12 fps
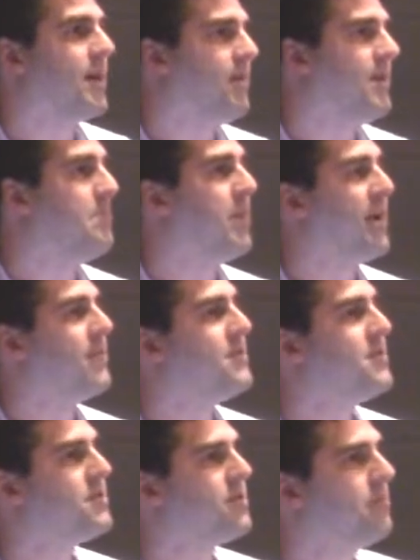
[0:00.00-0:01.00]
of the embedded
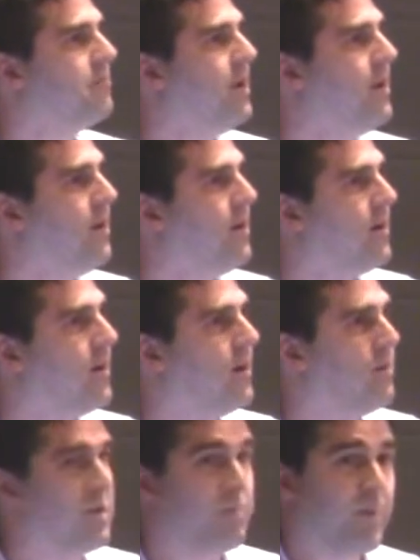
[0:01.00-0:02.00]
system,
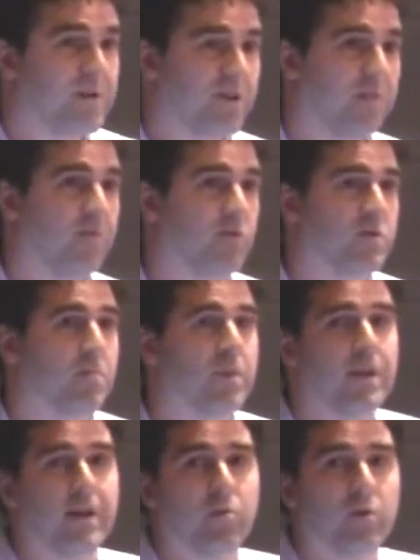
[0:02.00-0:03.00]
especially for some of
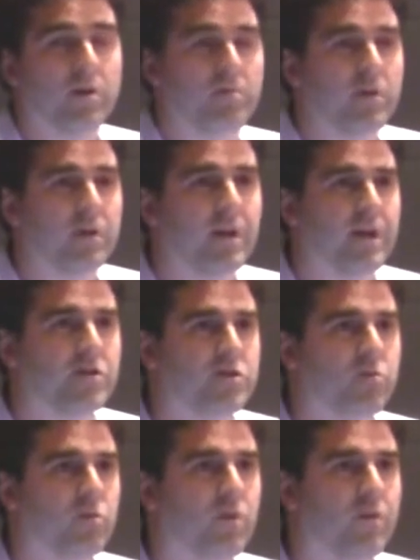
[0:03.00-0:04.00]
the network
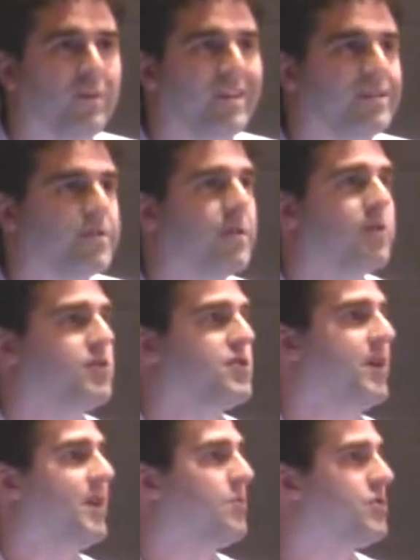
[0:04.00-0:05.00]
communication, where if it doesn't
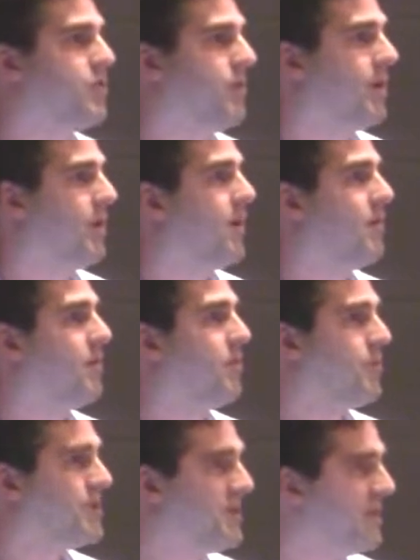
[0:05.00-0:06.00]
understand what's going on or
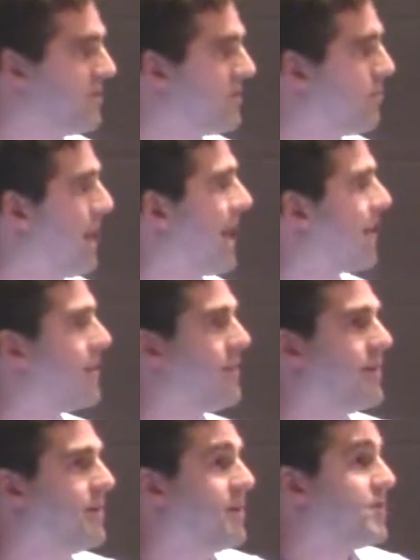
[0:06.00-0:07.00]
receives a packet
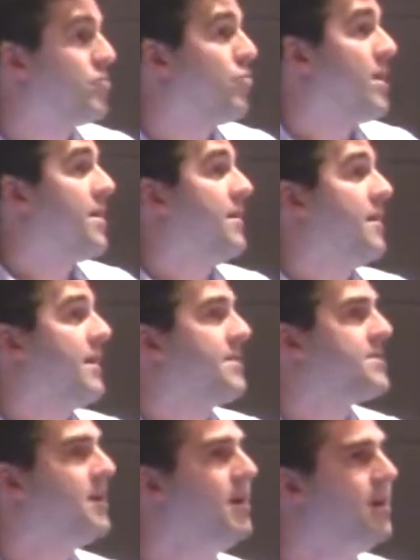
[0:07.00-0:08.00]
that it doesn't
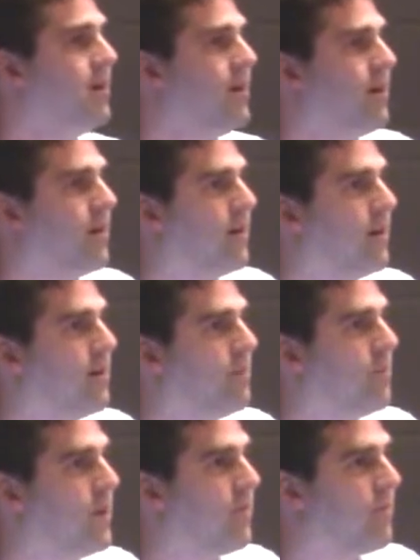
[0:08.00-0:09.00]
recognize,
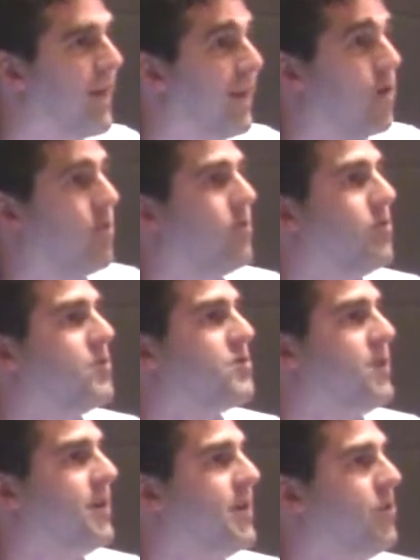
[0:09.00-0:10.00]
if that
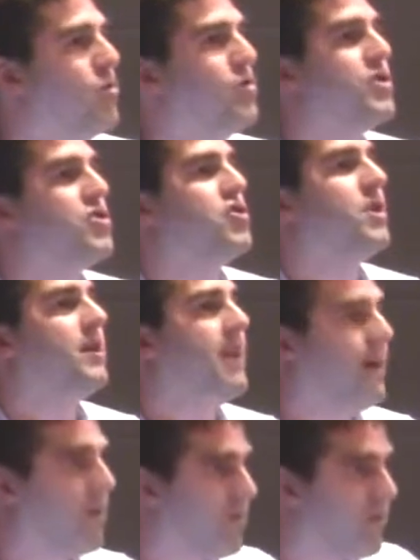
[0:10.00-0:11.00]
occurs, then it will just shut
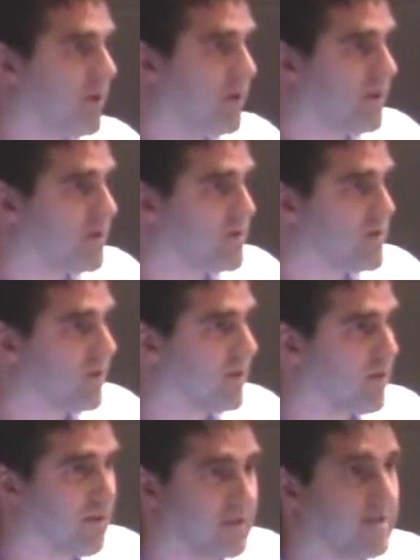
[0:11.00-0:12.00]
down its
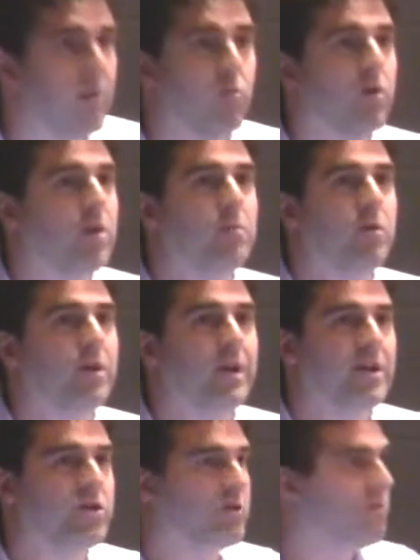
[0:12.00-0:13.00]
network
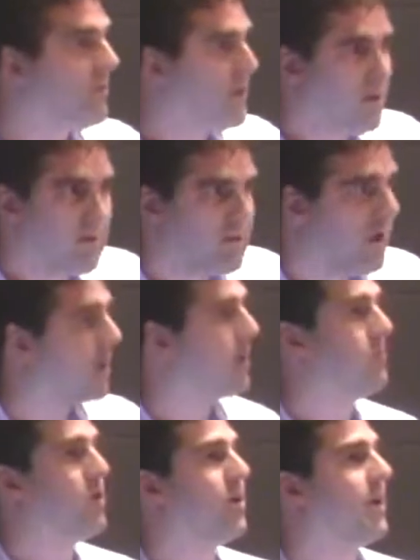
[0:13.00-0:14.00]
communication, not
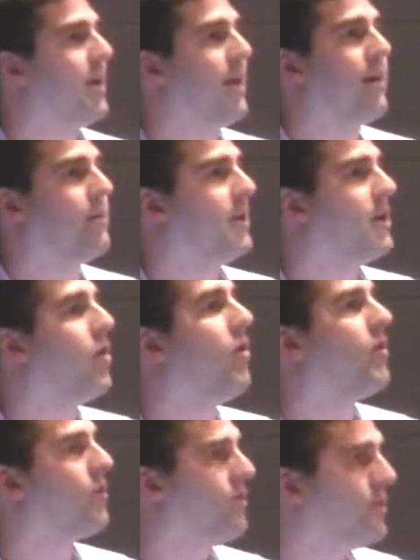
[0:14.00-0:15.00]
communicate out any
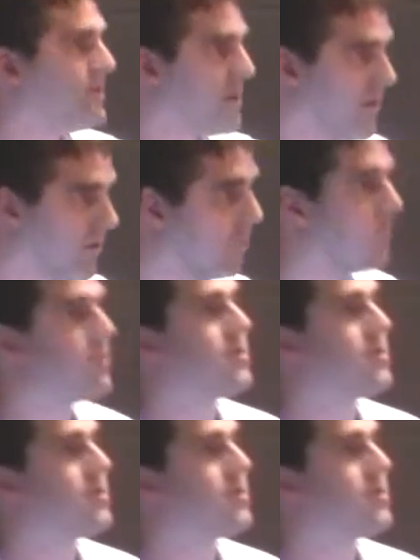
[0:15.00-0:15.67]
longer until the